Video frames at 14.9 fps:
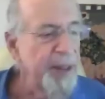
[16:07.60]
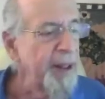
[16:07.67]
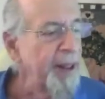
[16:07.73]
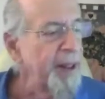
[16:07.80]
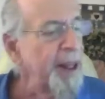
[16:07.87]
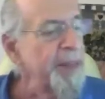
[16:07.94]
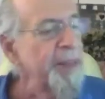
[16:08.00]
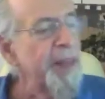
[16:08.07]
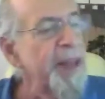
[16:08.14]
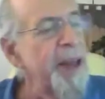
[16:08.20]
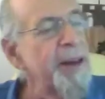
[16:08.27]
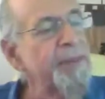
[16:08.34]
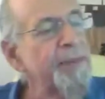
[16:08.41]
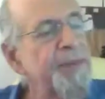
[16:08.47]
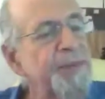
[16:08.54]
and
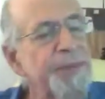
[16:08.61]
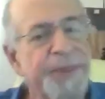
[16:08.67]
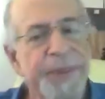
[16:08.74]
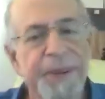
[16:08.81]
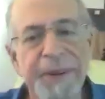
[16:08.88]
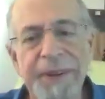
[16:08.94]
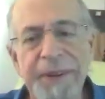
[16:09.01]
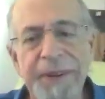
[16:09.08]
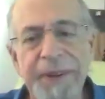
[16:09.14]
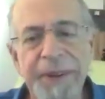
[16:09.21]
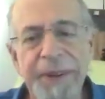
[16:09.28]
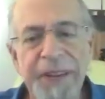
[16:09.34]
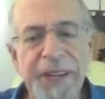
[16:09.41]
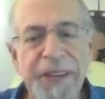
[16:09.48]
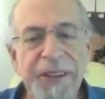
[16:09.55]
then
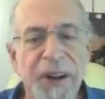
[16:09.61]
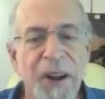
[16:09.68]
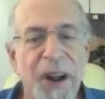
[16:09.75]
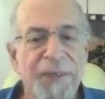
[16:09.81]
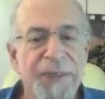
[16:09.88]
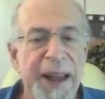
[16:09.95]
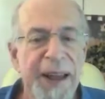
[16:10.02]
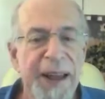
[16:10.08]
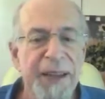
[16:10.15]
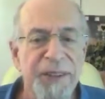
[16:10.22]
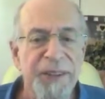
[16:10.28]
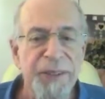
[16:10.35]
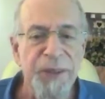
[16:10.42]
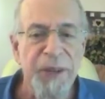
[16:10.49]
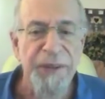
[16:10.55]
kiss it off like
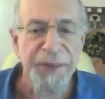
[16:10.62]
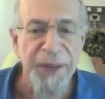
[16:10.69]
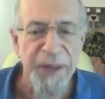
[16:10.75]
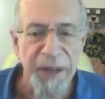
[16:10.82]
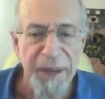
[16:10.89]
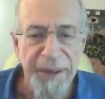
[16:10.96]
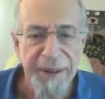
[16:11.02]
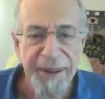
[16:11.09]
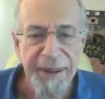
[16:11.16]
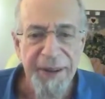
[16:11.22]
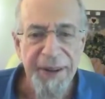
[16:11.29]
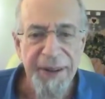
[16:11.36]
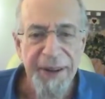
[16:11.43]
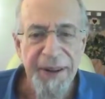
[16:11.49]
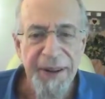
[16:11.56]
it's trivial.
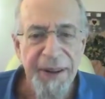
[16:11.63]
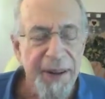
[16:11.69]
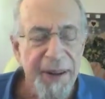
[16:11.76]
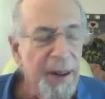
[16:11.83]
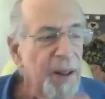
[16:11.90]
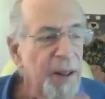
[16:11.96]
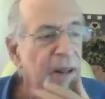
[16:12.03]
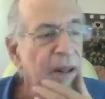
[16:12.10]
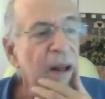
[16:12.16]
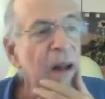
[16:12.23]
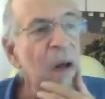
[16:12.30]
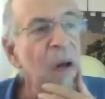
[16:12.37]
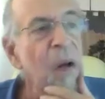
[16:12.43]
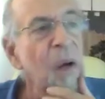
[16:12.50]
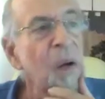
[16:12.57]

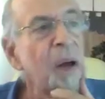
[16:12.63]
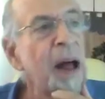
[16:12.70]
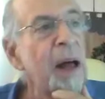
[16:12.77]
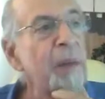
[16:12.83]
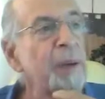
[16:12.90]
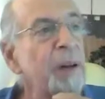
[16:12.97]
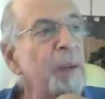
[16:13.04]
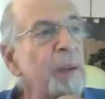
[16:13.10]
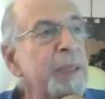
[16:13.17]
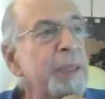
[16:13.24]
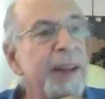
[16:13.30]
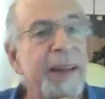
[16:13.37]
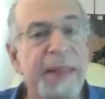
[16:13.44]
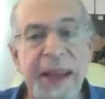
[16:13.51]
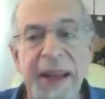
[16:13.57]
Oh, I'm going to
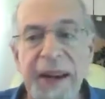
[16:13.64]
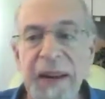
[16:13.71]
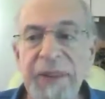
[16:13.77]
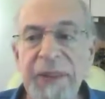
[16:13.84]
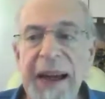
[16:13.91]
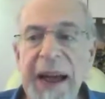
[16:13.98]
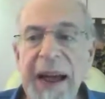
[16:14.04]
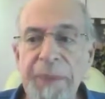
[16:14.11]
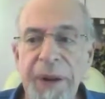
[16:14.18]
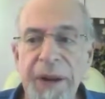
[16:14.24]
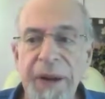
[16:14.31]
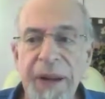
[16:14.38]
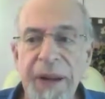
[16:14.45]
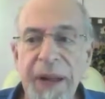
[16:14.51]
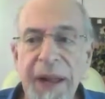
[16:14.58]
pretend that never
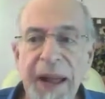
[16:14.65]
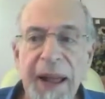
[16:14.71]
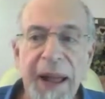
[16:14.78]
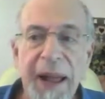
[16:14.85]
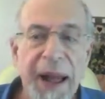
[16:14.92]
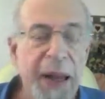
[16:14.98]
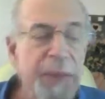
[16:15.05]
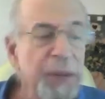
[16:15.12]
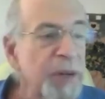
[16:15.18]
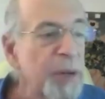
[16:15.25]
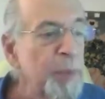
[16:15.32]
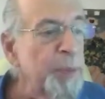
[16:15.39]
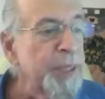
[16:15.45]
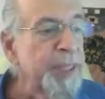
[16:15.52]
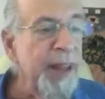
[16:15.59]
happened. I'm going to
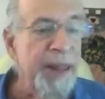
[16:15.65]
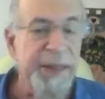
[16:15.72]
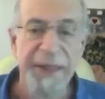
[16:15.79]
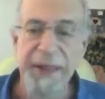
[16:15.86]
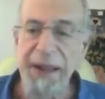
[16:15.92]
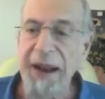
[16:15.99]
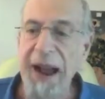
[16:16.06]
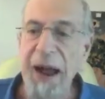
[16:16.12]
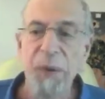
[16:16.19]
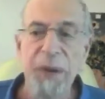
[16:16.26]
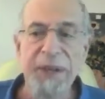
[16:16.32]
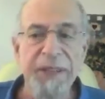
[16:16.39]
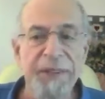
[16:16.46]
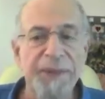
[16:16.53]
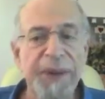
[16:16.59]
pretend that I
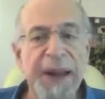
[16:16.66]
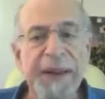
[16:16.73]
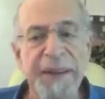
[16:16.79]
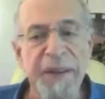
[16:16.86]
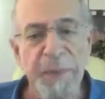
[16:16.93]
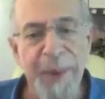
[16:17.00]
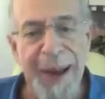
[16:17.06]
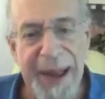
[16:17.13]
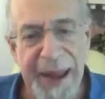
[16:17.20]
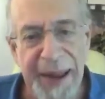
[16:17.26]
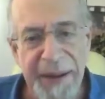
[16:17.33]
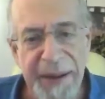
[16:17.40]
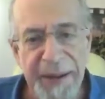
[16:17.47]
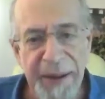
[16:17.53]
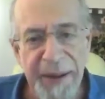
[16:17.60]
wasn't affected by
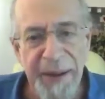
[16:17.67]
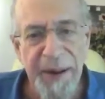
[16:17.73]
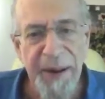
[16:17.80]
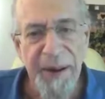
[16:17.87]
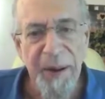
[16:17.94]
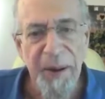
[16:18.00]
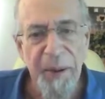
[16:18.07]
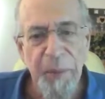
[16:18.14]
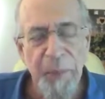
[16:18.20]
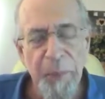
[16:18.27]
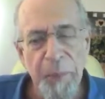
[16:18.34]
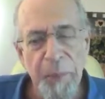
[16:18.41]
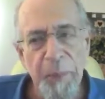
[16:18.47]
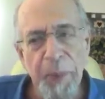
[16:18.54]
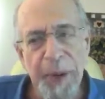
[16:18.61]
it.
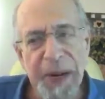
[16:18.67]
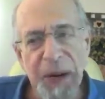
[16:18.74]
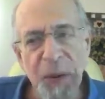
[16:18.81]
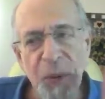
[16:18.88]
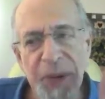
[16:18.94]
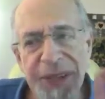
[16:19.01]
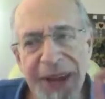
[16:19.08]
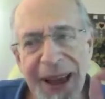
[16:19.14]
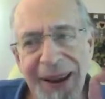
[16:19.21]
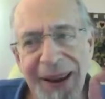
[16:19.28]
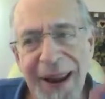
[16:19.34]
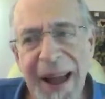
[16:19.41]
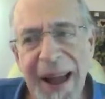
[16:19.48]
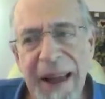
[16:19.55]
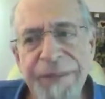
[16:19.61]
But it was a
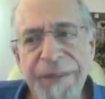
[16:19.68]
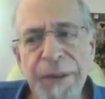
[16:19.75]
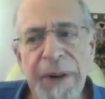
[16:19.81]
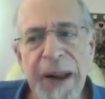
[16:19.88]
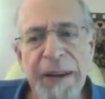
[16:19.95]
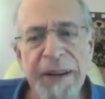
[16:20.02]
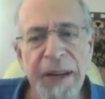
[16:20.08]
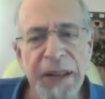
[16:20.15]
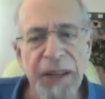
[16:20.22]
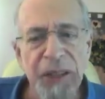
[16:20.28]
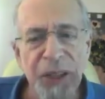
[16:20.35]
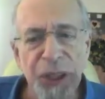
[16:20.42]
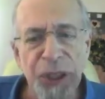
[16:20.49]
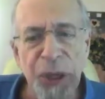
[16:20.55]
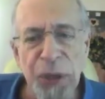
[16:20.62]
life-threatening,
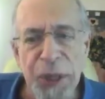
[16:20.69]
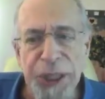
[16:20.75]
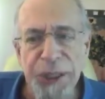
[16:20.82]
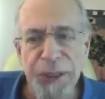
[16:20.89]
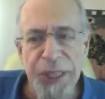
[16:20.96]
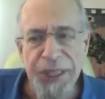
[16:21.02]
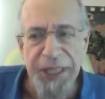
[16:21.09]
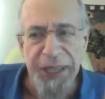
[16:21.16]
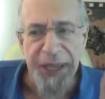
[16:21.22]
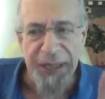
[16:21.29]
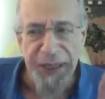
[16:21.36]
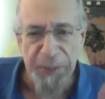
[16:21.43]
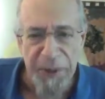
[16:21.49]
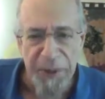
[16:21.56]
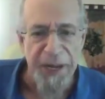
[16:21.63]
torturous
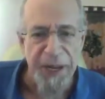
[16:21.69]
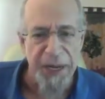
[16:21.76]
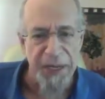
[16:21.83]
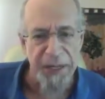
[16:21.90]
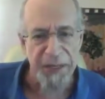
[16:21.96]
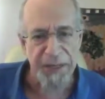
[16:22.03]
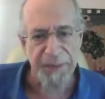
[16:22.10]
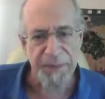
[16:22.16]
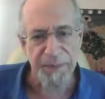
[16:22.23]
experience.